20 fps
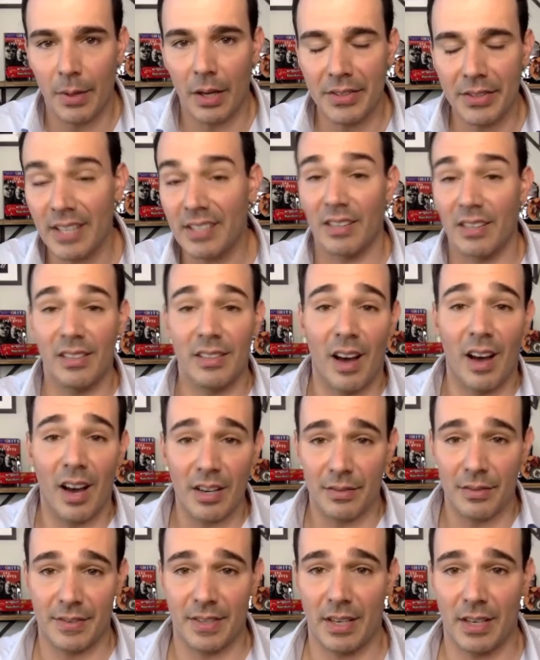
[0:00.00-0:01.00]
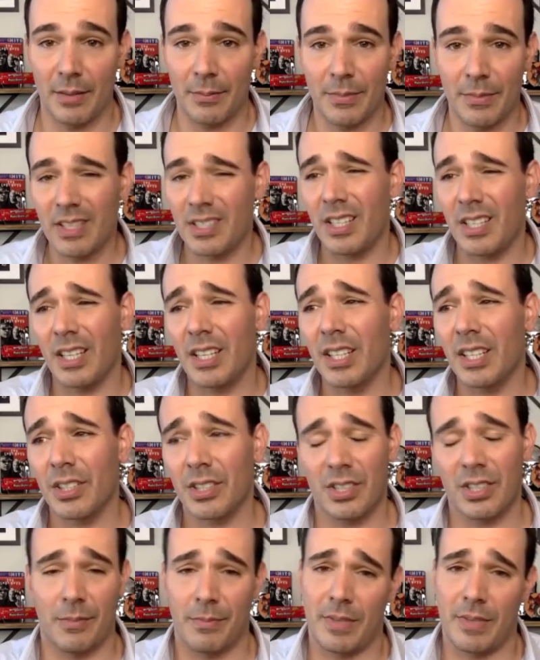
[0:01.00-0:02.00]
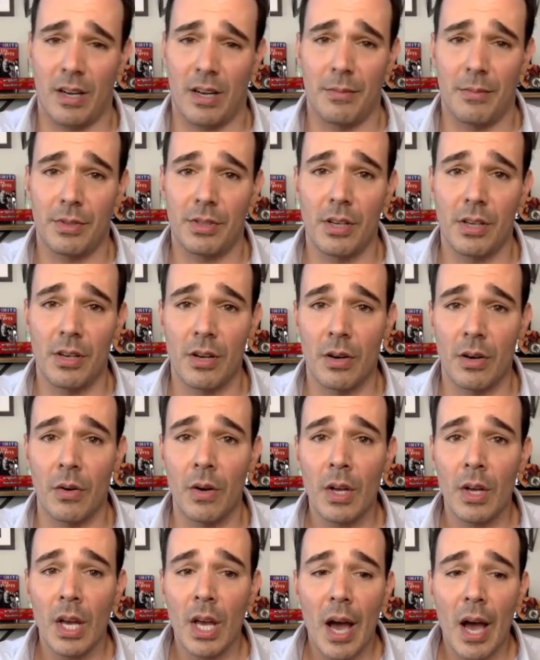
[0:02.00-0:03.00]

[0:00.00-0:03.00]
It takes a lot of time. It takes years sometimes,